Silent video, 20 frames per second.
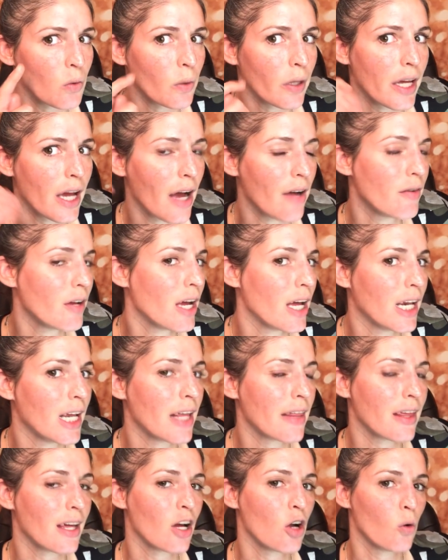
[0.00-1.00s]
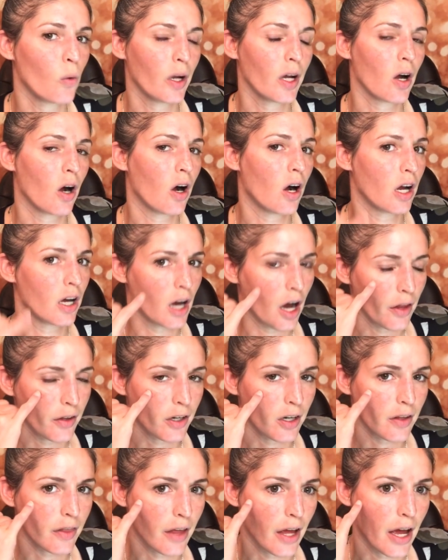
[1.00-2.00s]
I don't really have anything going on
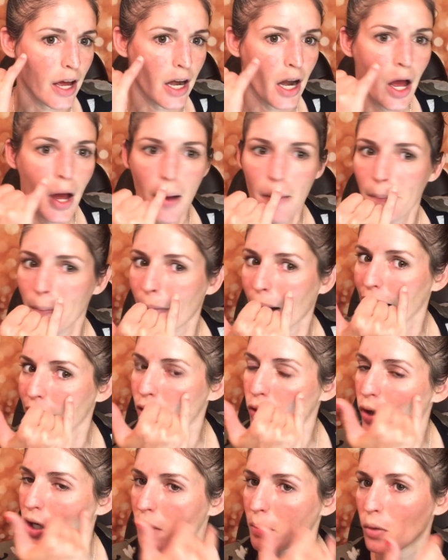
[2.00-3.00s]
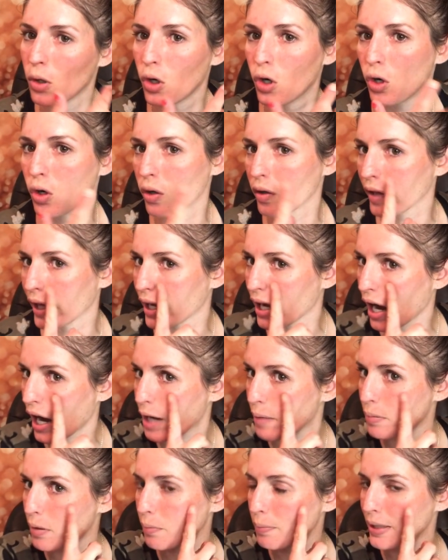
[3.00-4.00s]
other than my normal like
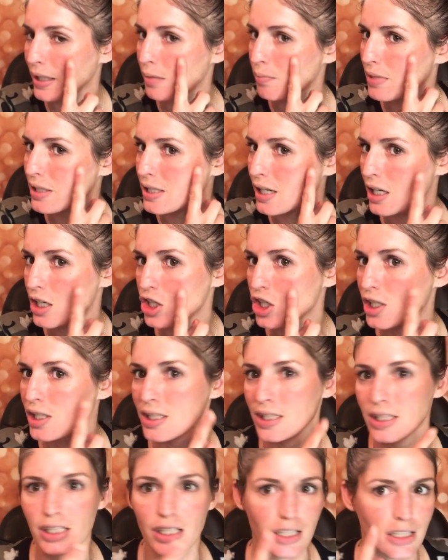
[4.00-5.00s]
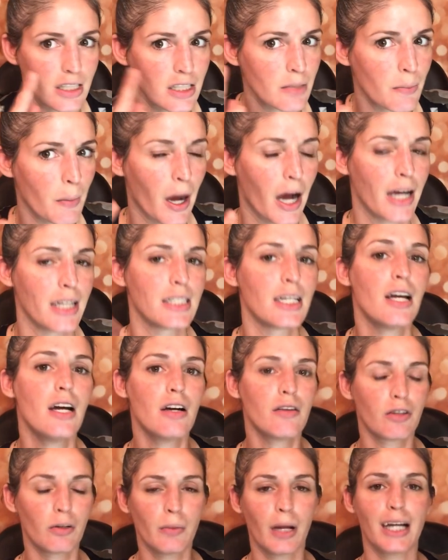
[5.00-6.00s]
hyperpigmentation sunspots
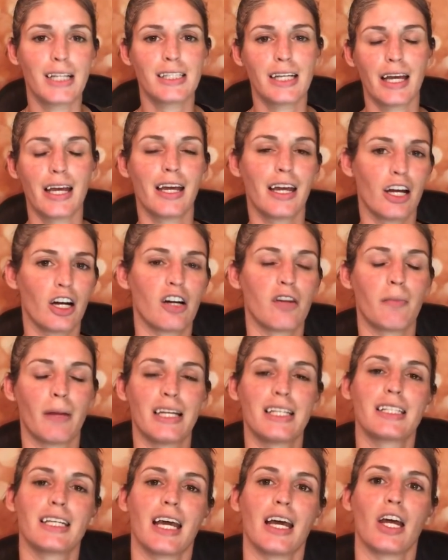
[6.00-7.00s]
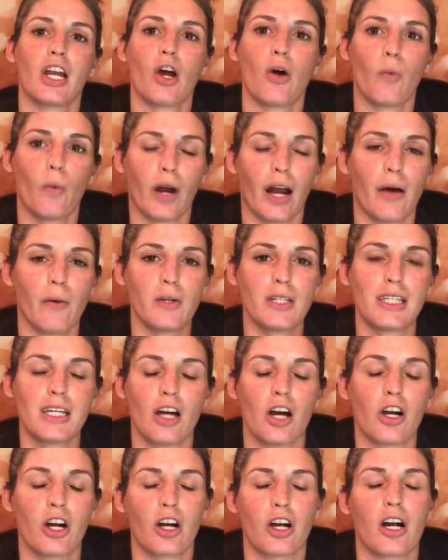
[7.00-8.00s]
from not taking care of my skin when I was
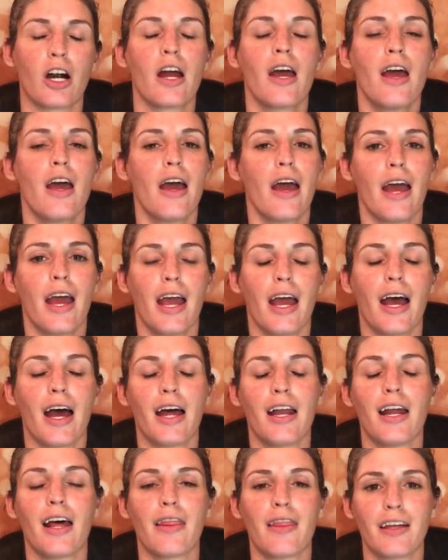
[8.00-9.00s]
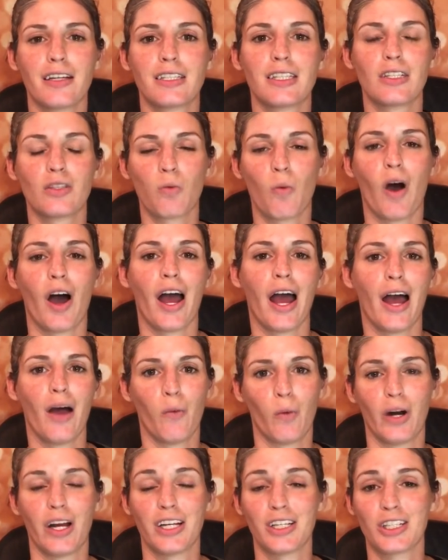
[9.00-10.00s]
younger. And this is why
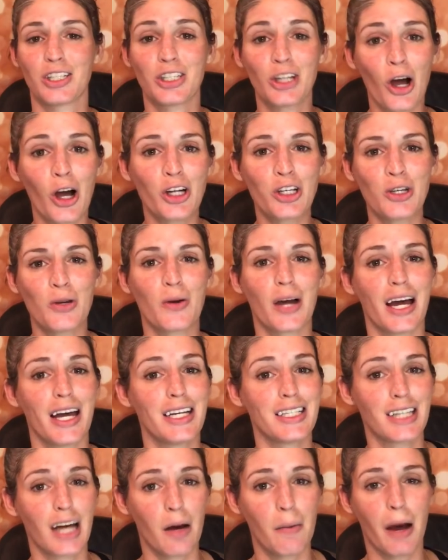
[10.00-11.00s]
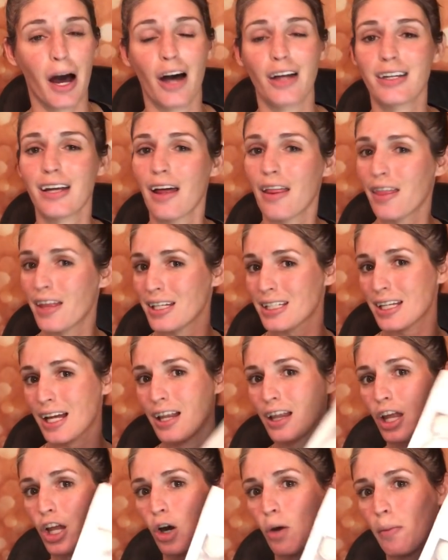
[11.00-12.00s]
I wanted to talk to you guys about this
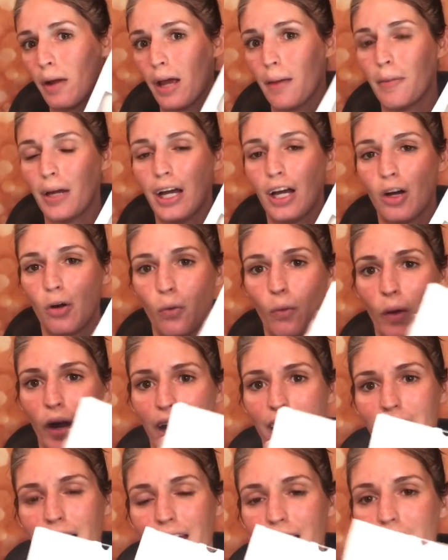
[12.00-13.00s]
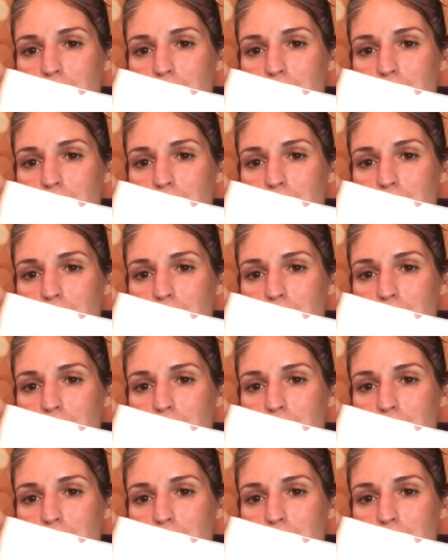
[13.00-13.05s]
little baby right